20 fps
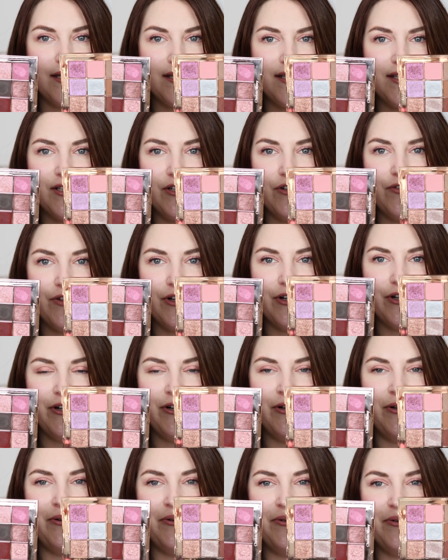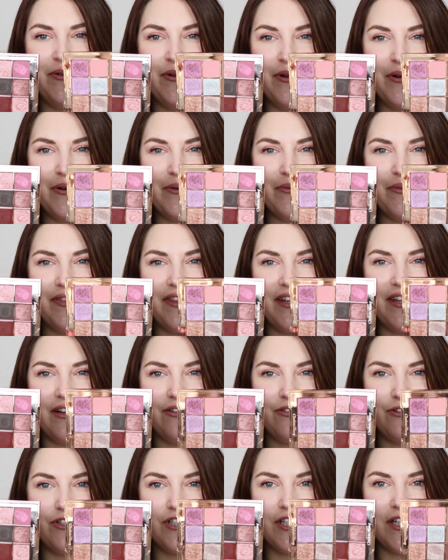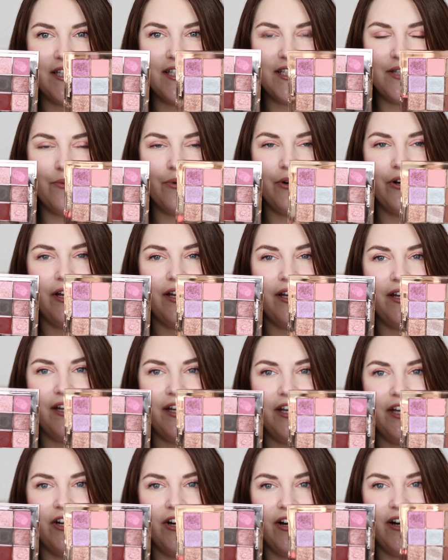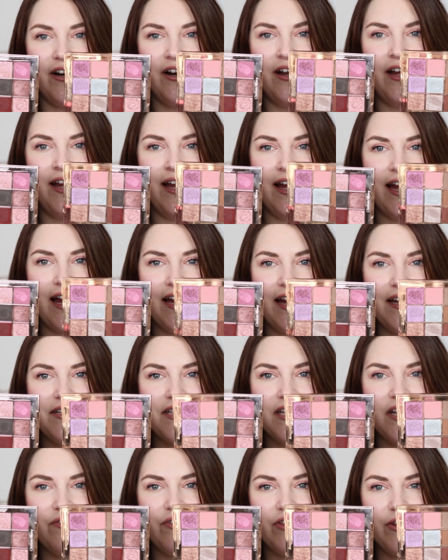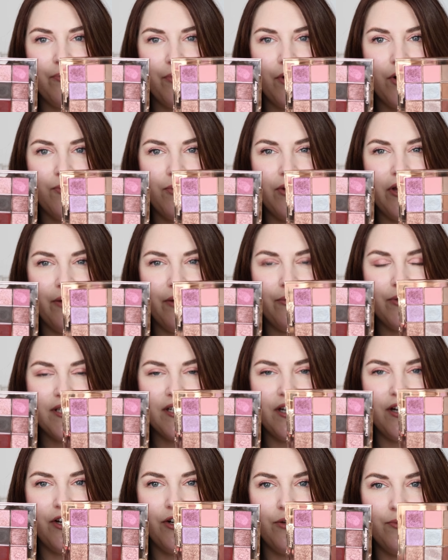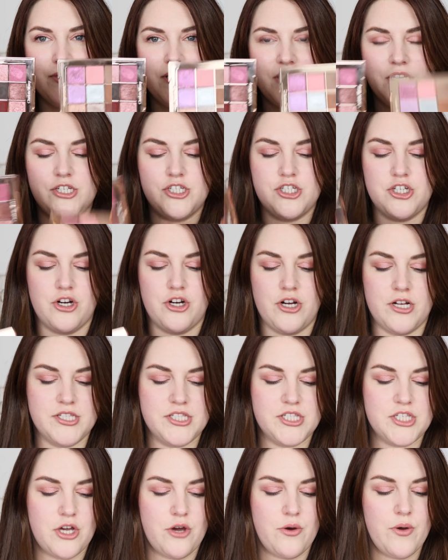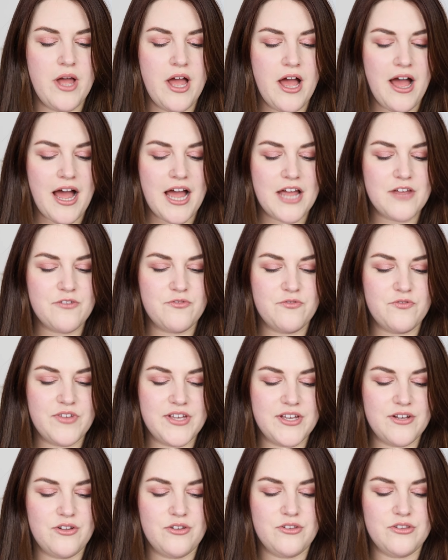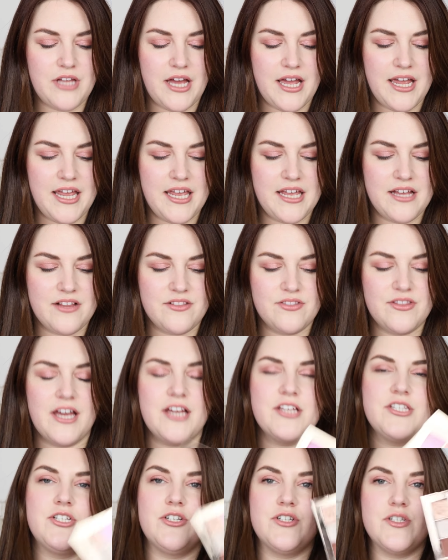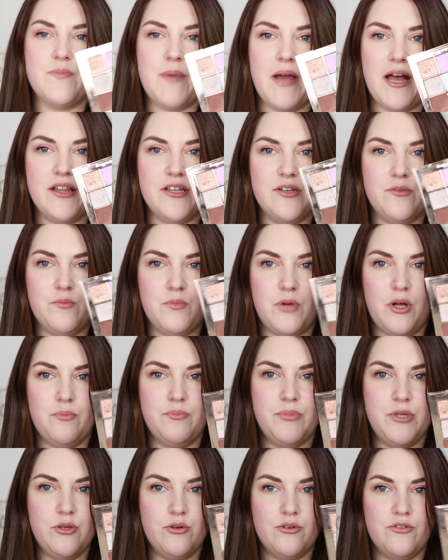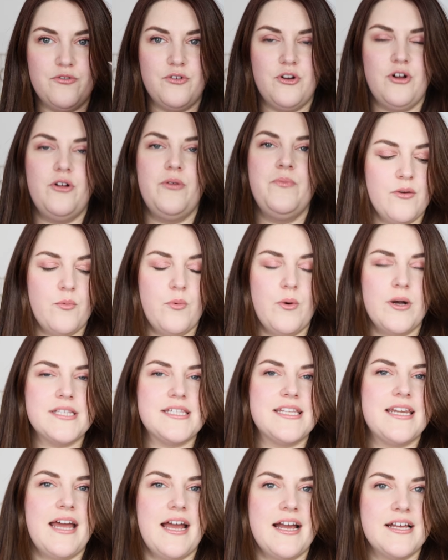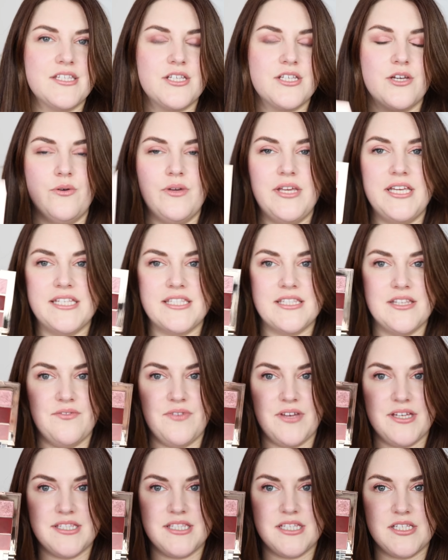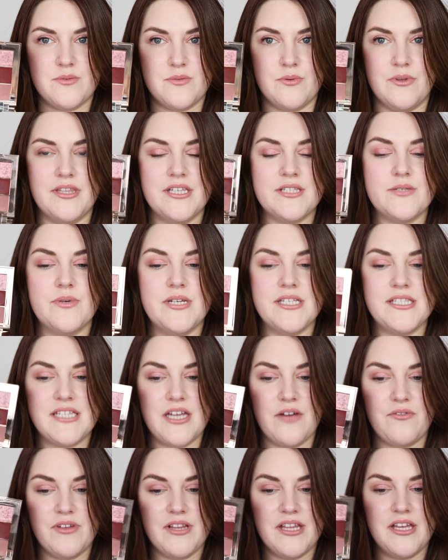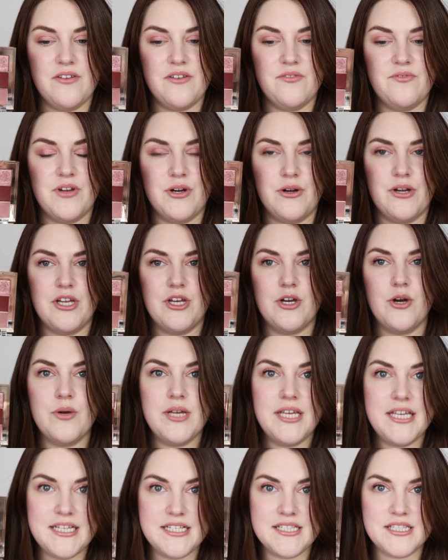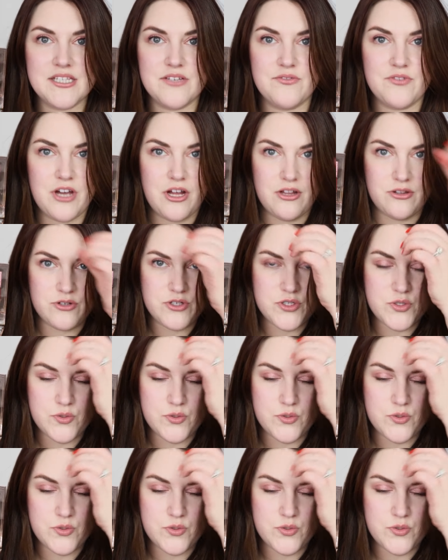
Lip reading: that silver with the other shades that were in here. And even the purple I wasn't 100% sure on. So I feel like last year's palette, while beautiful, wasn't as cohesive as this one. This one is definitely a very cohesive color